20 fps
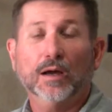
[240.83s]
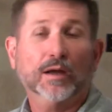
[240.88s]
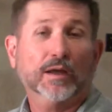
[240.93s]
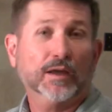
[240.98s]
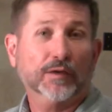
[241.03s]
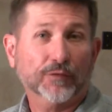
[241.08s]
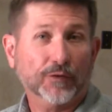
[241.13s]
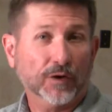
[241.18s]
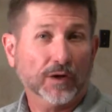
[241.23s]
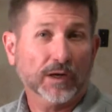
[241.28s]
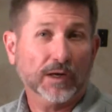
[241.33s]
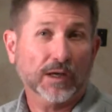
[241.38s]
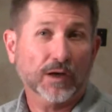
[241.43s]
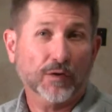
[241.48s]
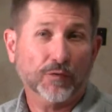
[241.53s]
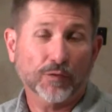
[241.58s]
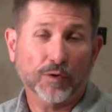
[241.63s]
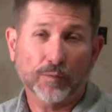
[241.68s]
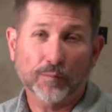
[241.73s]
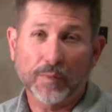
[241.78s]
If you're hunting
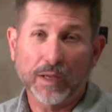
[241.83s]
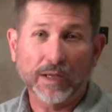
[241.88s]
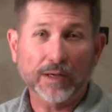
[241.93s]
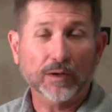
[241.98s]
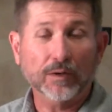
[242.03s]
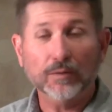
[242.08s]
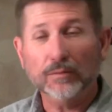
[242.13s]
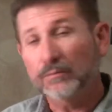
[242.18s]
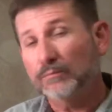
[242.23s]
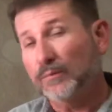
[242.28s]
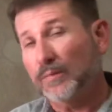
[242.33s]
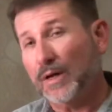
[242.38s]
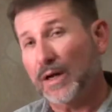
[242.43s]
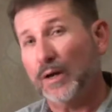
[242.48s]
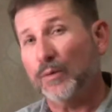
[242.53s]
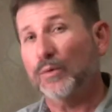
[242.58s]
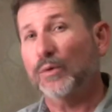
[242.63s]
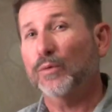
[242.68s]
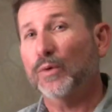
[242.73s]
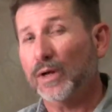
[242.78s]
over a meadow,
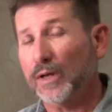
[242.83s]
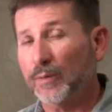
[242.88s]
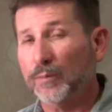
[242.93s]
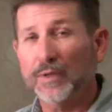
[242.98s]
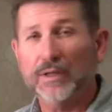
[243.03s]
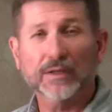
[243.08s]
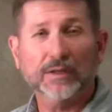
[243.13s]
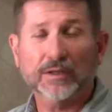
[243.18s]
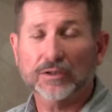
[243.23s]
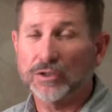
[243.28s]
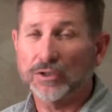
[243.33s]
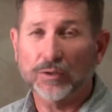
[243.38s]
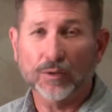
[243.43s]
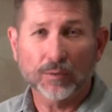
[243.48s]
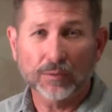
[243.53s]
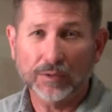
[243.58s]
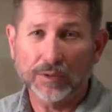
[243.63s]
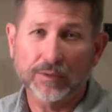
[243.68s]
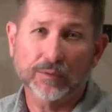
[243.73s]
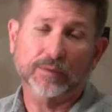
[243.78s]
I would recommend that you
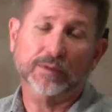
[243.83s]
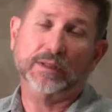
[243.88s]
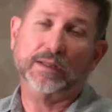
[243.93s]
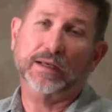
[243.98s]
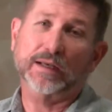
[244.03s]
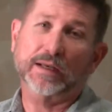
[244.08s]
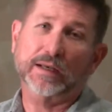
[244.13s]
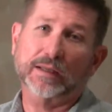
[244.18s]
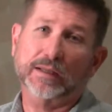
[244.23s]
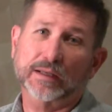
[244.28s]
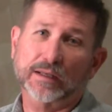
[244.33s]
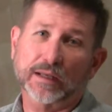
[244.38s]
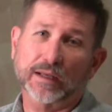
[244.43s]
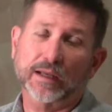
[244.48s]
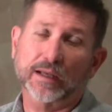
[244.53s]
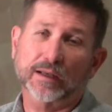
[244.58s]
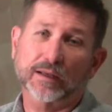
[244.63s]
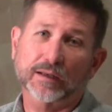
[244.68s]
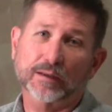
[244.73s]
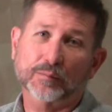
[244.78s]
only do it late in the
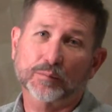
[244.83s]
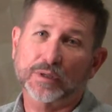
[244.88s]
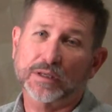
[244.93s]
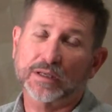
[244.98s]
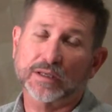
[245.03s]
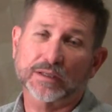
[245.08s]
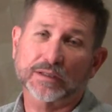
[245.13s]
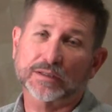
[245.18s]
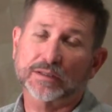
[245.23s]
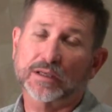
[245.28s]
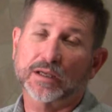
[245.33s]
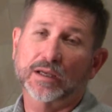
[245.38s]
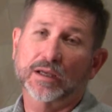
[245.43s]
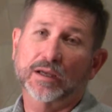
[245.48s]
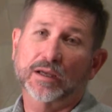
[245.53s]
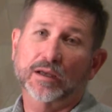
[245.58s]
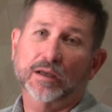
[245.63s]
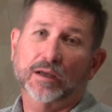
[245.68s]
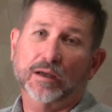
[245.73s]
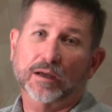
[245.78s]
day, because
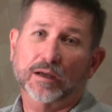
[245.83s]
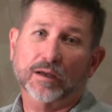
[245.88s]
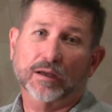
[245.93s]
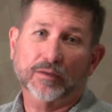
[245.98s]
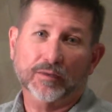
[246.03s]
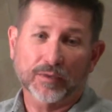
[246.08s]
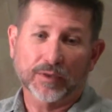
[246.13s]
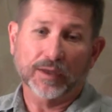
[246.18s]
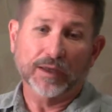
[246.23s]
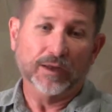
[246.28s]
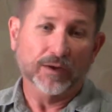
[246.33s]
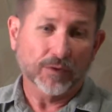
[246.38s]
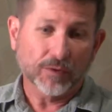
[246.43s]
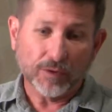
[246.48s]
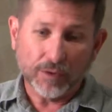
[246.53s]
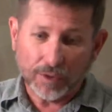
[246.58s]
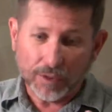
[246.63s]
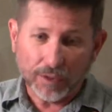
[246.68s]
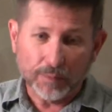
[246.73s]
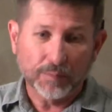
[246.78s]
the
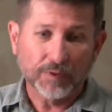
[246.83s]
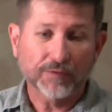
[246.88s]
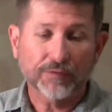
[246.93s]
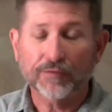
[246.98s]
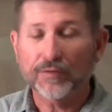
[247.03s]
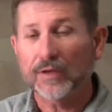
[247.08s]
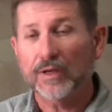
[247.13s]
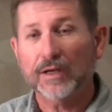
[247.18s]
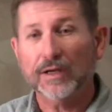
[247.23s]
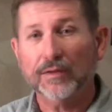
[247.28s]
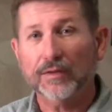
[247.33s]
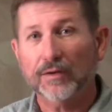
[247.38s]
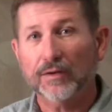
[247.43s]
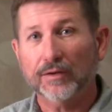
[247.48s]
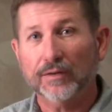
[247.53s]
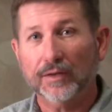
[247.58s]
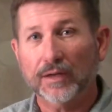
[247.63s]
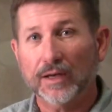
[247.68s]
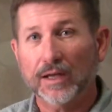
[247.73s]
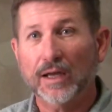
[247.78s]
elk are going to be feeding there
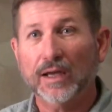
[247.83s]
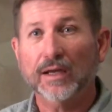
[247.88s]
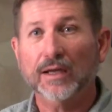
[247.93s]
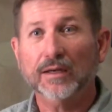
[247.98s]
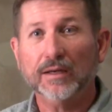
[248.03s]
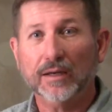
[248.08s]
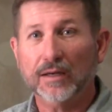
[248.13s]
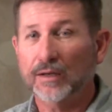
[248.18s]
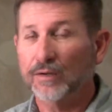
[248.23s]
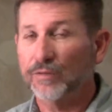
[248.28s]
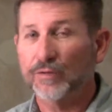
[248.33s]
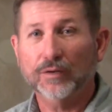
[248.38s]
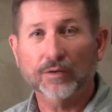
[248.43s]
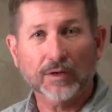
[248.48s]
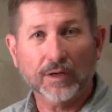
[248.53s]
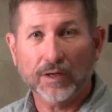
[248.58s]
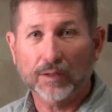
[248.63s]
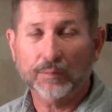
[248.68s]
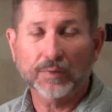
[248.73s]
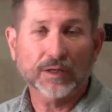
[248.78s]
in the night, and if you
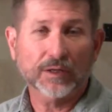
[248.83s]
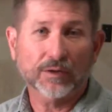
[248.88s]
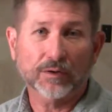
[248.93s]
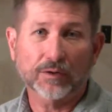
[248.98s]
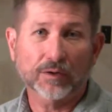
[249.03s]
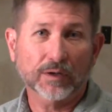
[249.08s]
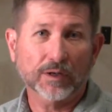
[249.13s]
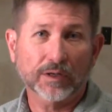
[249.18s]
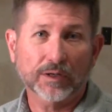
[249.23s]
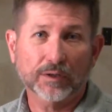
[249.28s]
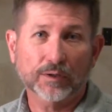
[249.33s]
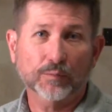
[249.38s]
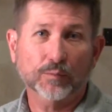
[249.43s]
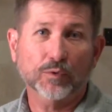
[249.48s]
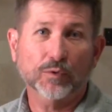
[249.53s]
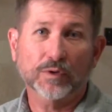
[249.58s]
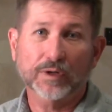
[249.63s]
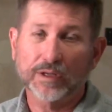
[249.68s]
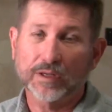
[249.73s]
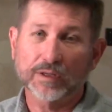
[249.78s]
come in early in the
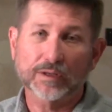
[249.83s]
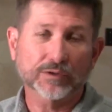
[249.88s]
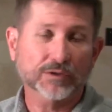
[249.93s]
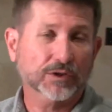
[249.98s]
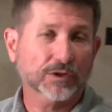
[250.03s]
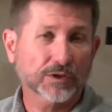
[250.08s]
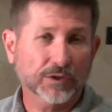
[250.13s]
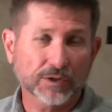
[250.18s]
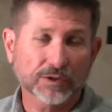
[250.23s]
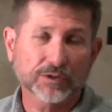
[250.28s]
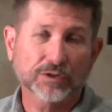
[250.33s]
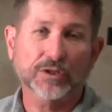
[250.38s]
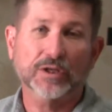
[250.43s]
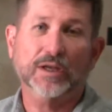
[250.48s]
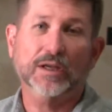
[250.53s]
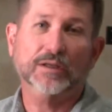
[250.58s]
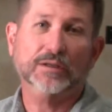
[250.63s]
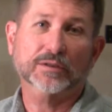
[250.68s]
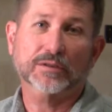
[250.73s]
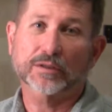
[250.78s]
morning, there's a good
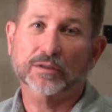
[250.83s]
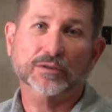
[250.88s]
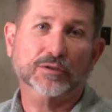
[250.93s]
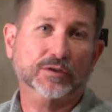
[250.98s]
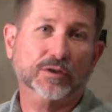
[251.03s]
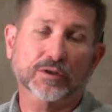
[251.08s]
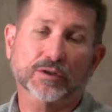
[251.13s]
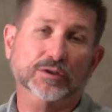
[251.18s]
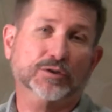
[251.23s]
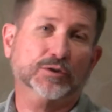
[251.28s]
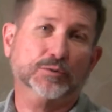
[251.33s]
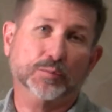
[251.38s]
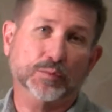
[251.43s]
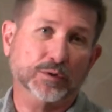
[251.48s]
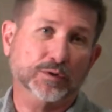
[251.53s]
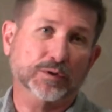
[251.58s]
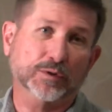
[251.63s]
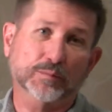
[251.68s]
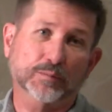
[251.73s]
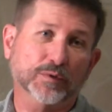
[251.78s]
chance that you're going to
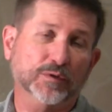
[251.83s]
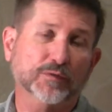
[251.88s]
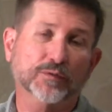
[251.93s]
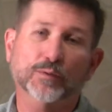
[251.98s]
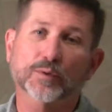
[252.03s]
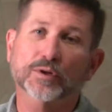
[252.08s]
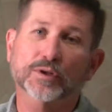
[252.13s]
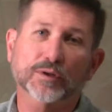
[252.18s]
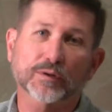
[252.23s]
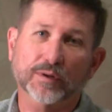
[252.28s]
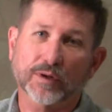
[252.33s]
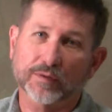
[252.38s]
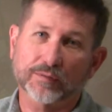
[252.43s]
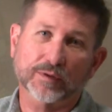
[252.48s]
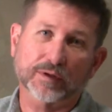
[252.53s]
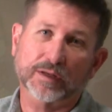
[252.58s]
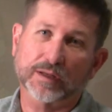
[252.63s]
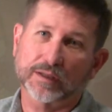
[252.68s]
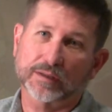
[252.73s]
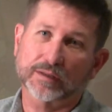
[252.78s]
spook them before you
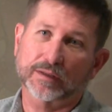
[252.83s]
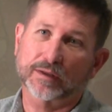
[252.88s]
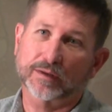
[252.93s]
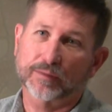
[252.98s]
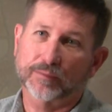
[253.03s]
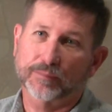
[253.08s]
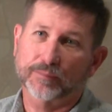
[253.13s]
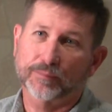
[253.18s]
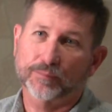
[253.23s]
ever get there.